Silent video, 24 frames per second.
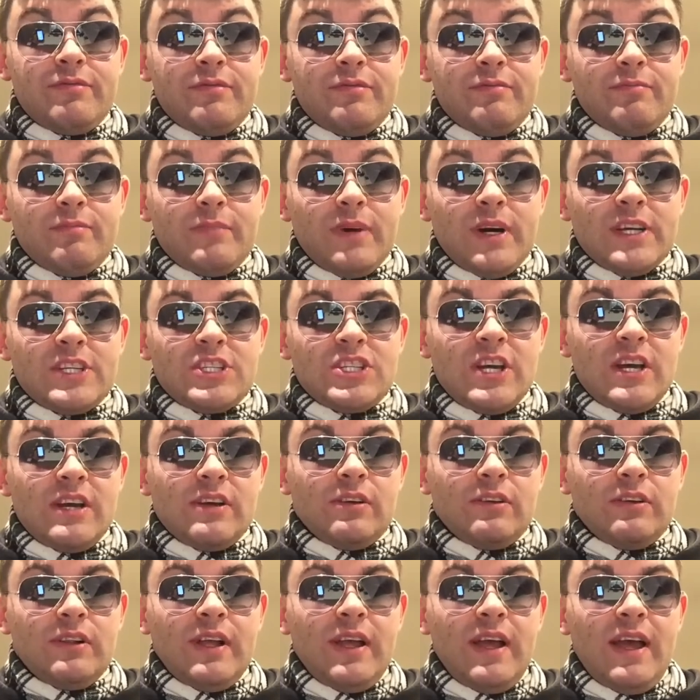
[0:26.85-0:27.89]
my
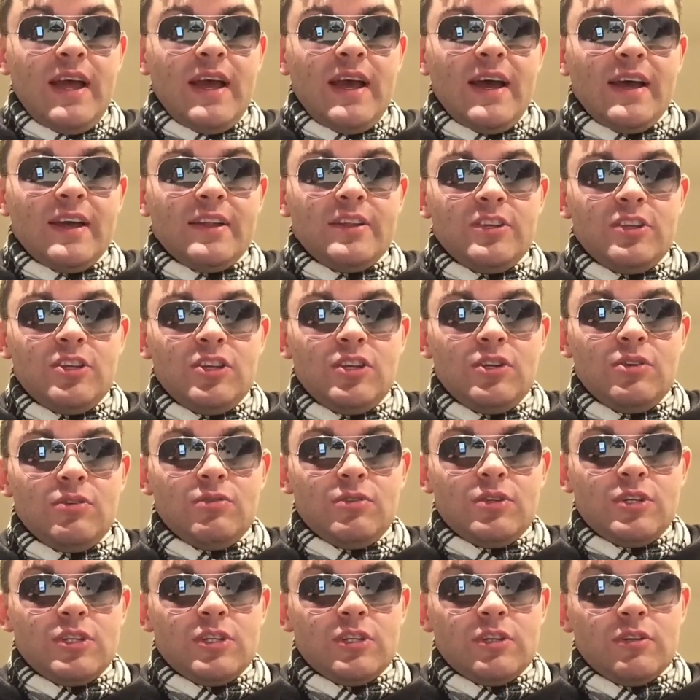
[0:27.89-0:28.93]
channel and
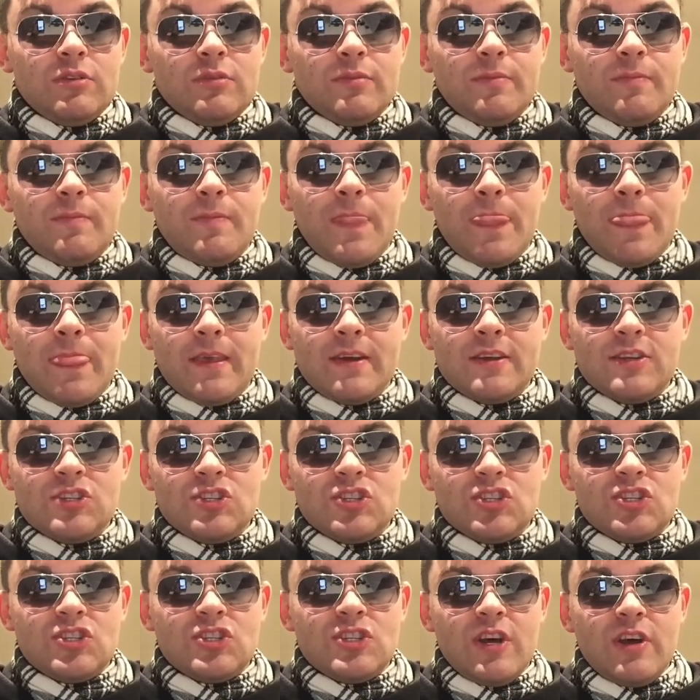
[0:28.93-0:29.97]
YouTube.
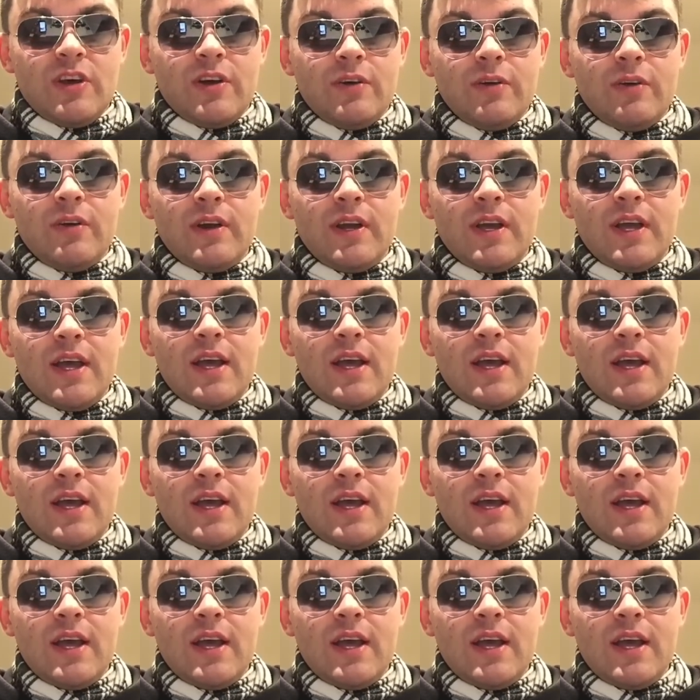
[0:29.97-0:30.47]
So,